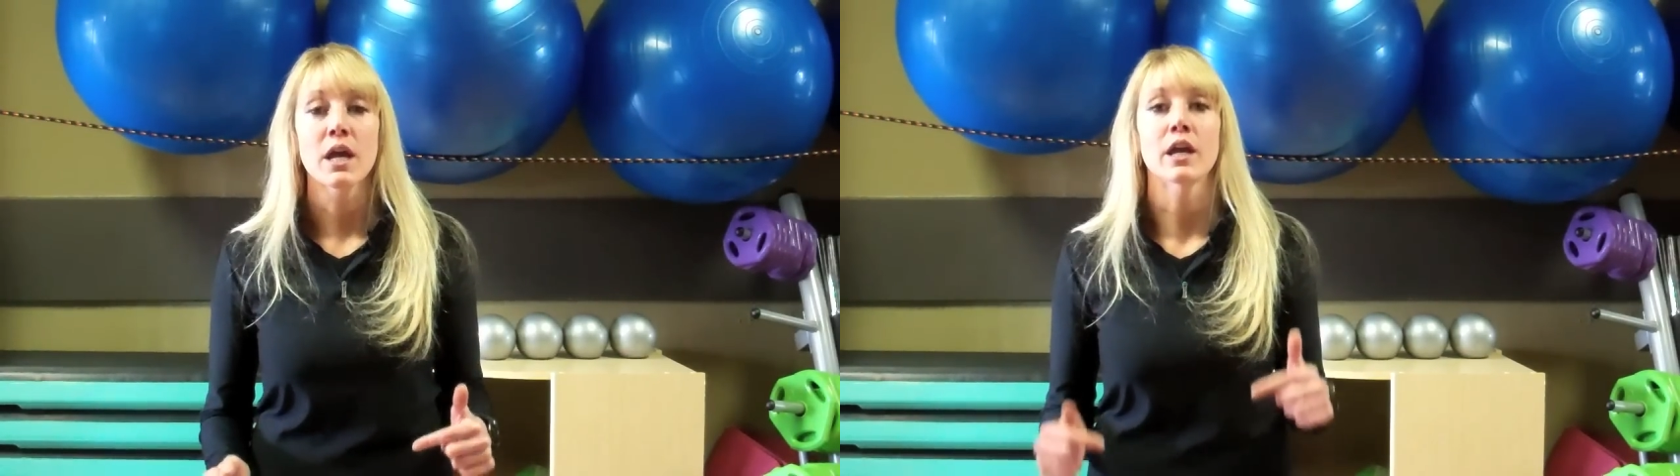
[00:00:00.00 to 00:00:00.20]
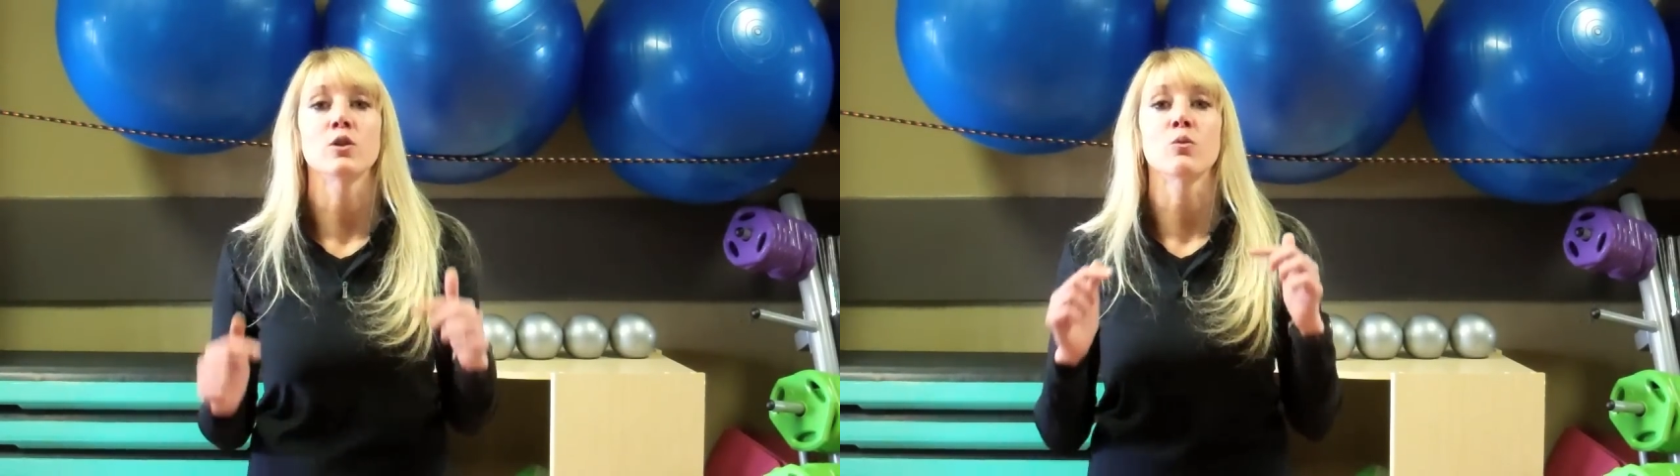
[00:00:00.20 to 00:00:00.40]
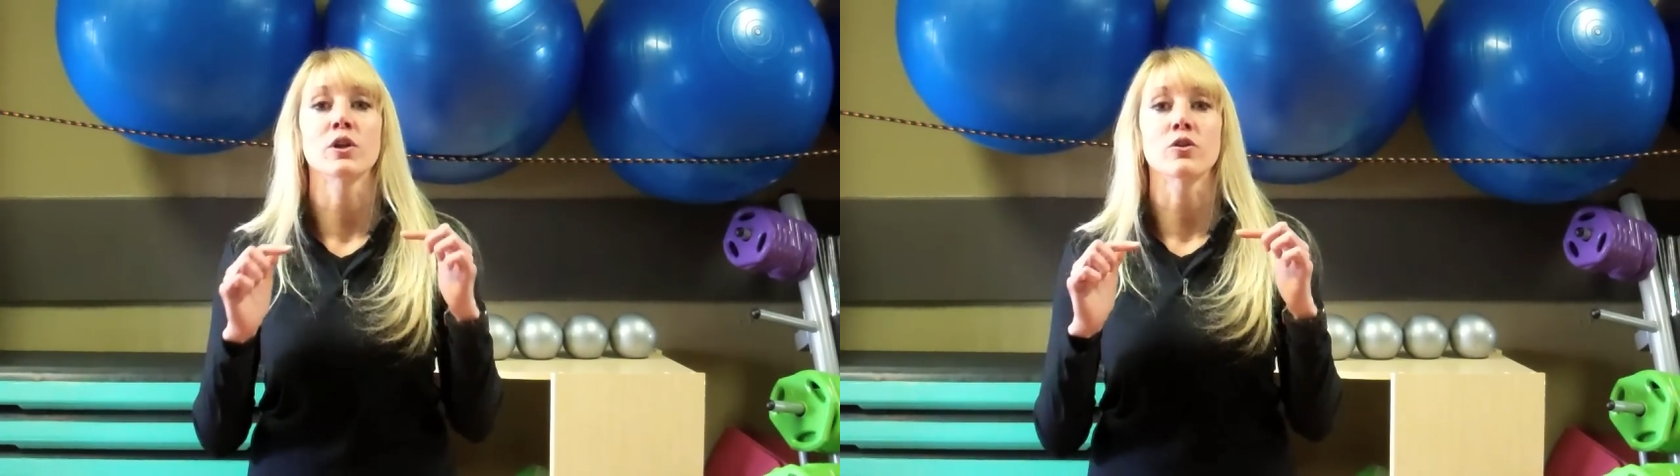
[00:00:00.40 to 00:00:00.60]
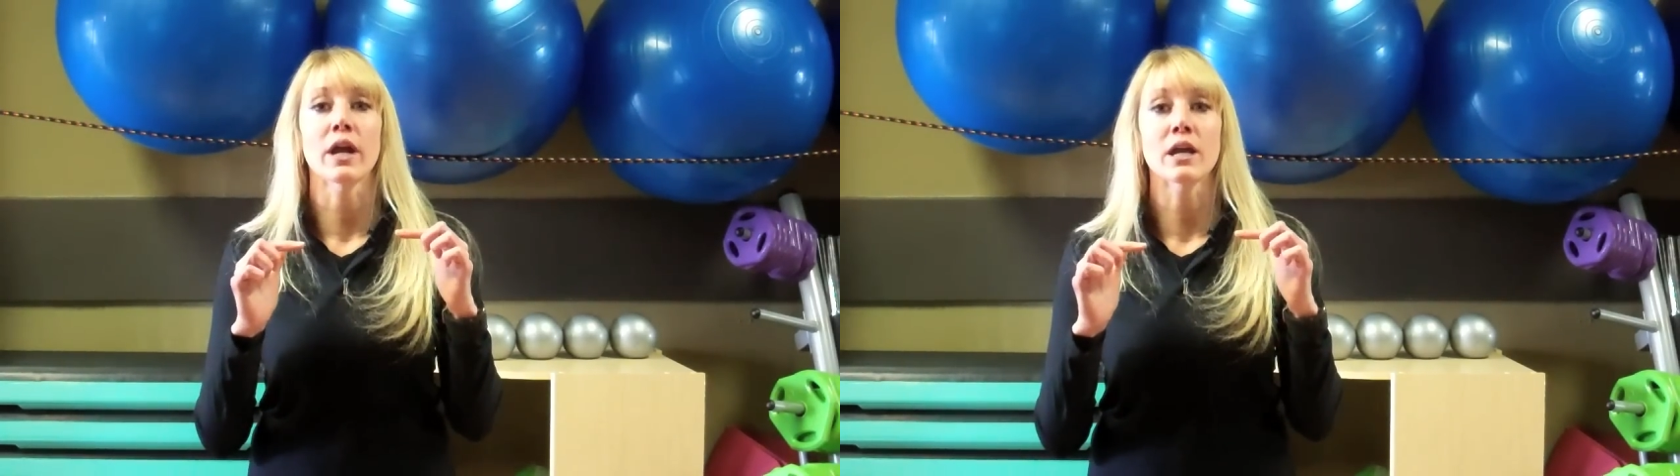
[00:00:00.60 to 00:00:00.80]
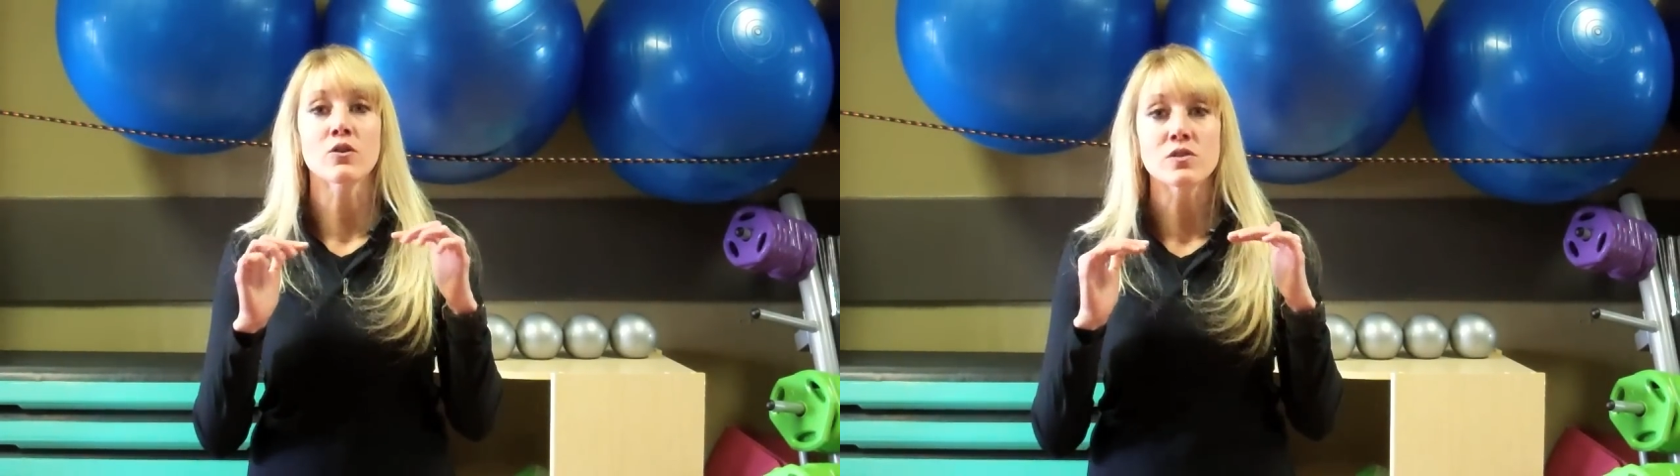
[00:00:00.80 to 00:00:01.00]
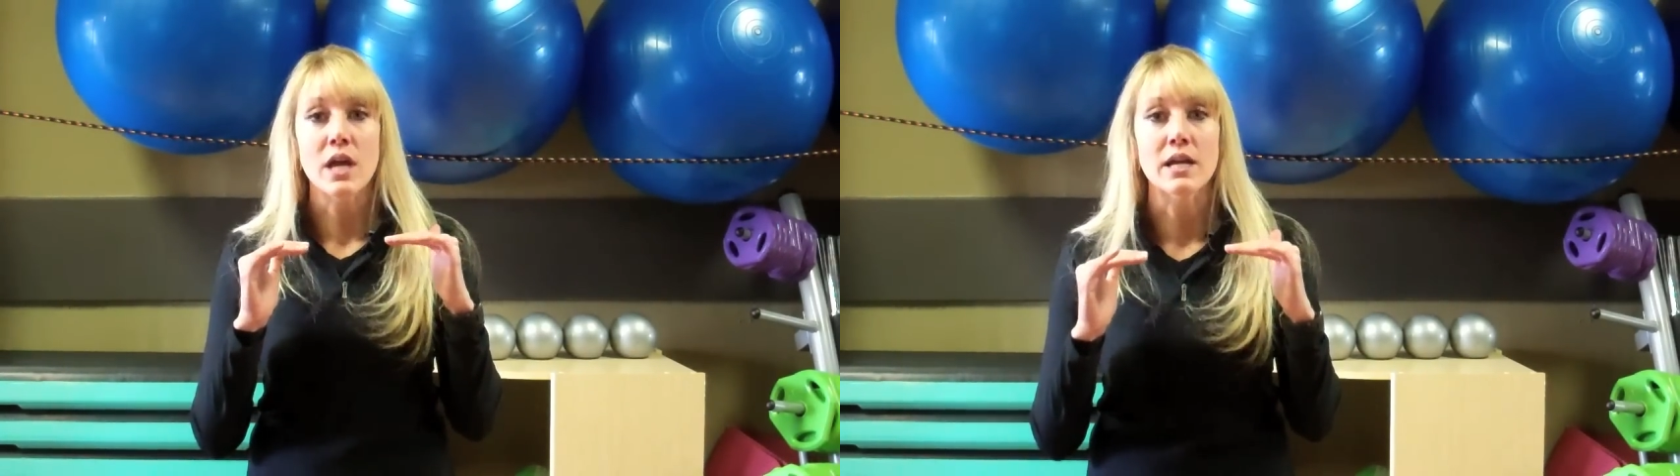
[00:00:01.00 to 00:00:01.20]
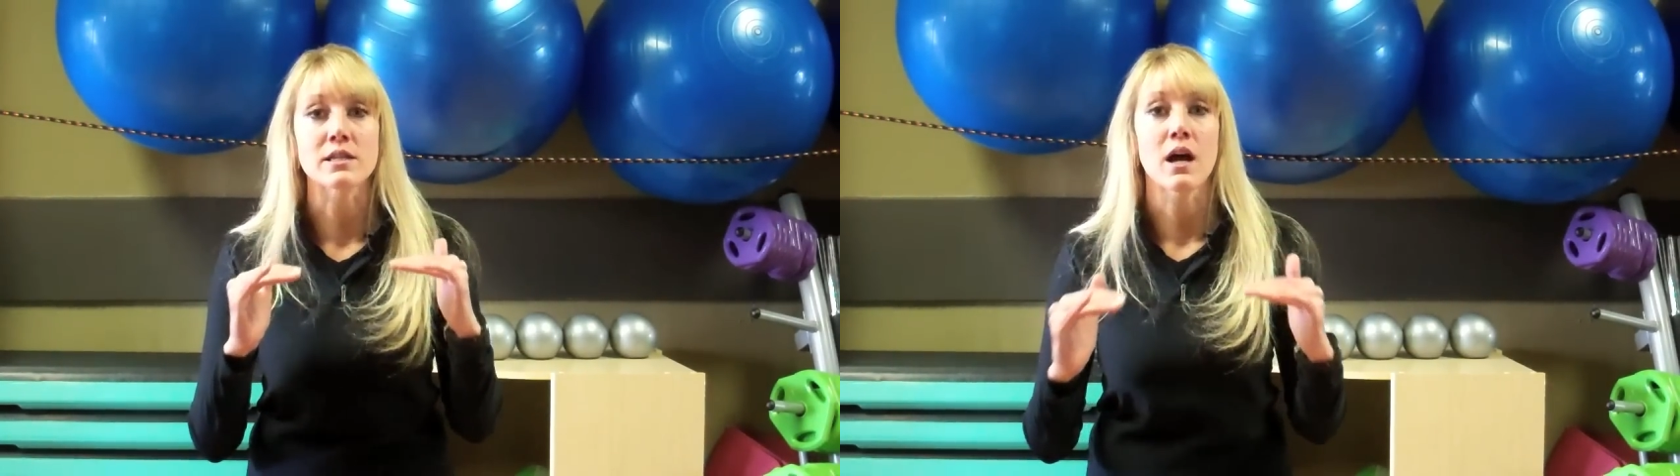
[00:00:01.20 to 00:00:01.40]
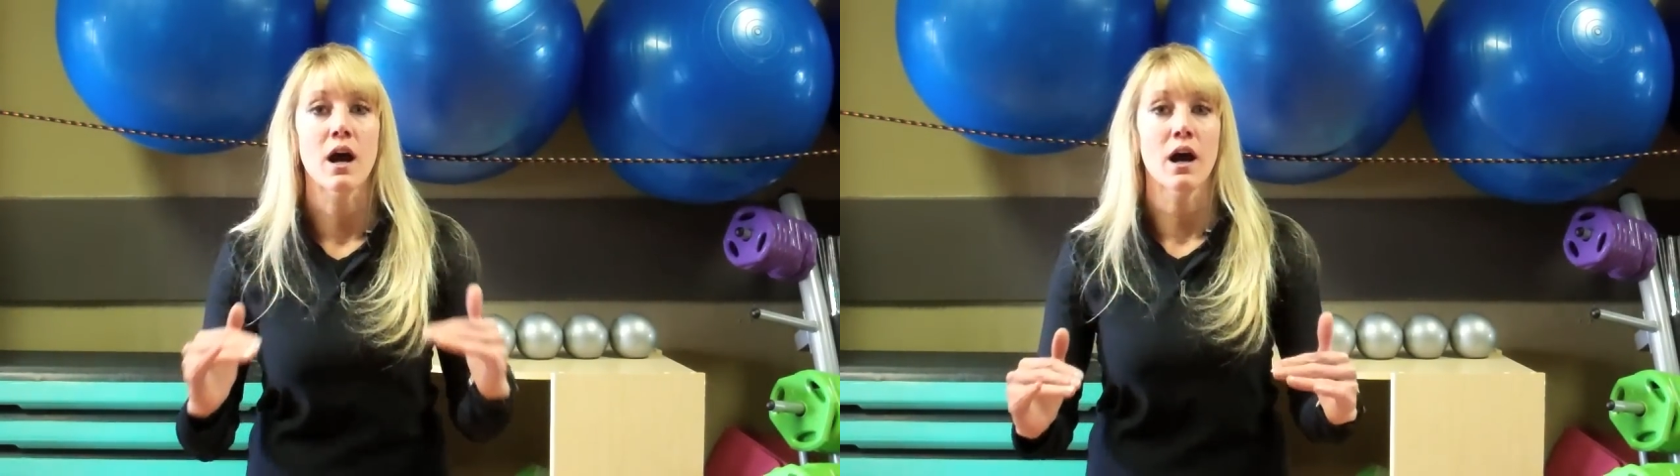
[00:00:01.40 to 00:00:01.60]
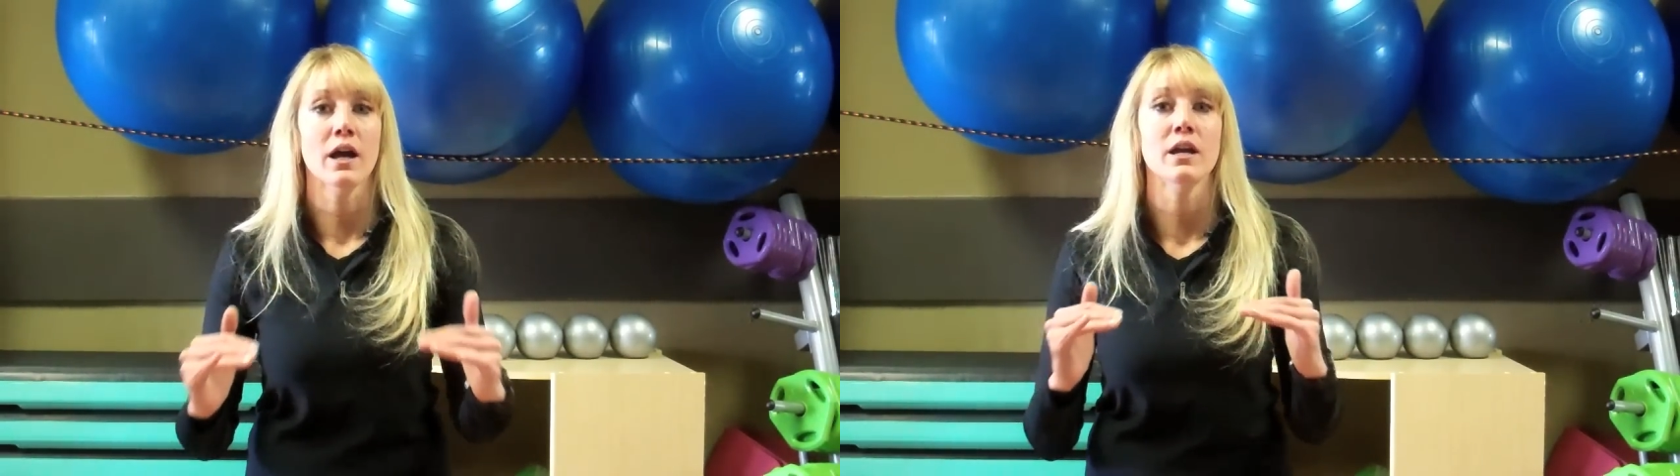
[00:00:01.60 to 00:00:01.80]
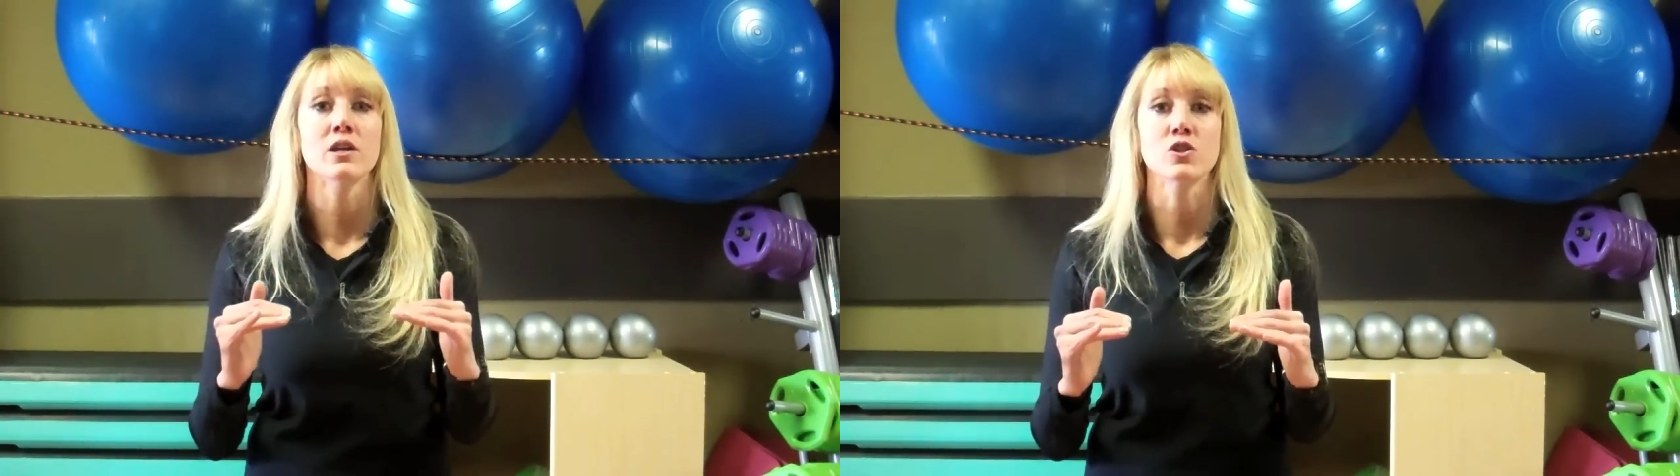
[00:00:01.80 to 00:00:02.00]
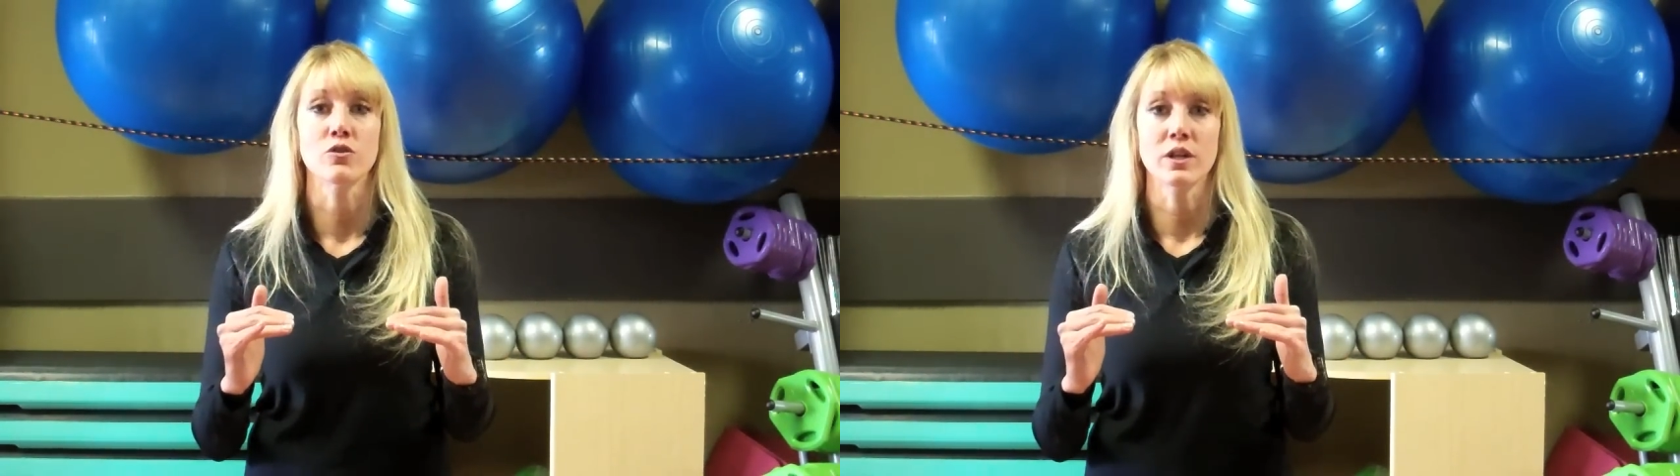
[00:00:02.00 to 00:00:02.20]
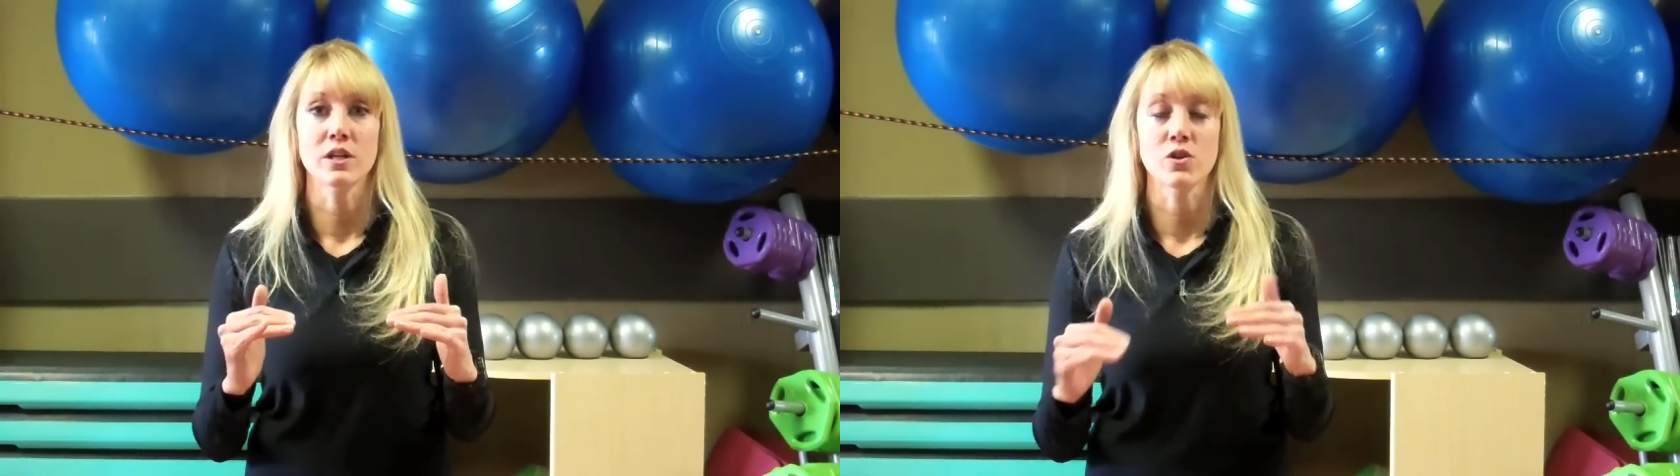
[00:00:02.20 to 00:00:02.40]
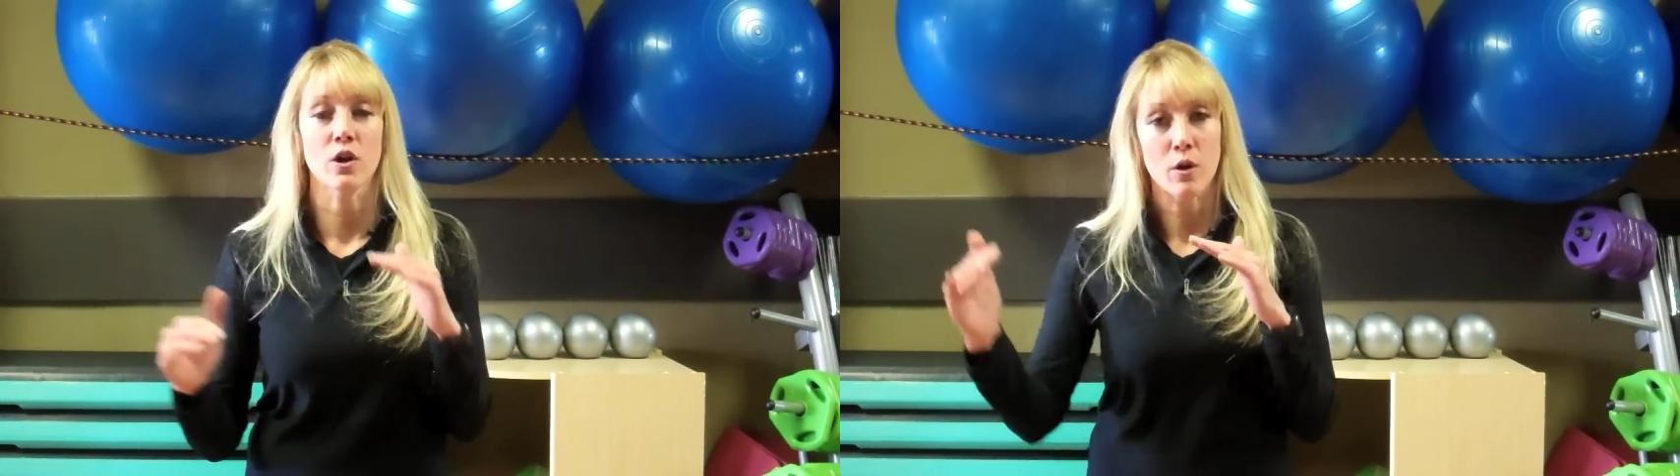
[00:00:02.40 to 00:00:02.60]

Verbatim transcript: and you want your ankles as high as your knees are.